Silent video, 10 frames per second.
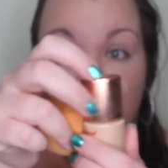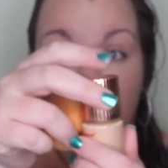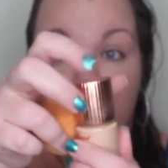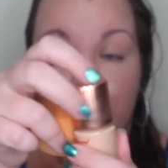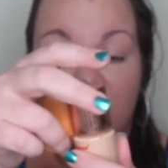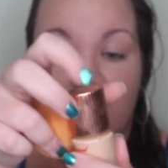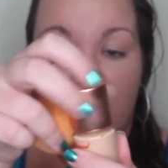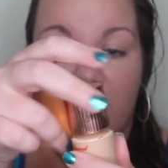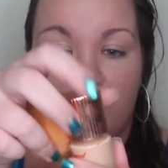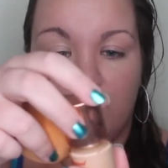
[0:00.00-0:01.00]
Some of this
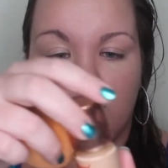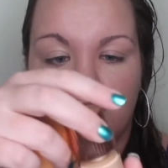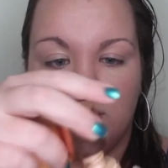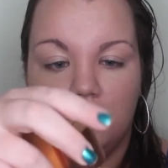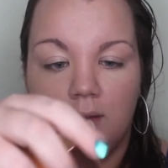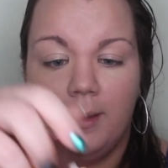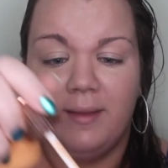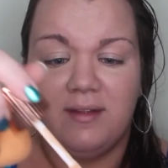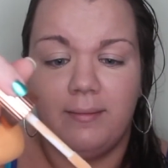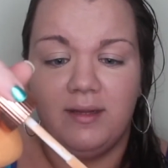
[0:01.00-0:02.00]
guy.
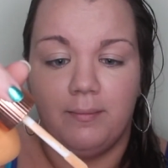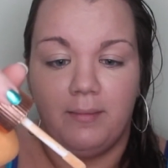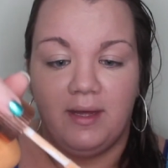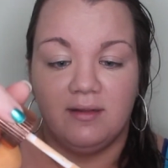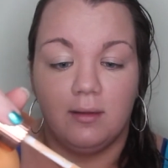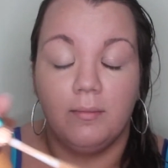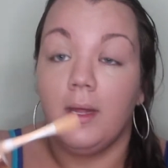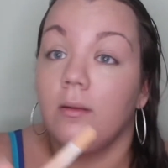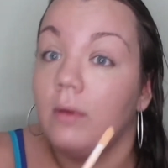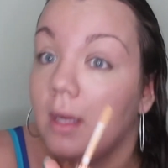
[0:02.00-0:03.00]
This stuff is amazing,
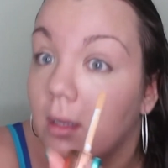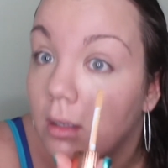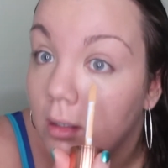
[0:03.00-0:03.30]
by the way.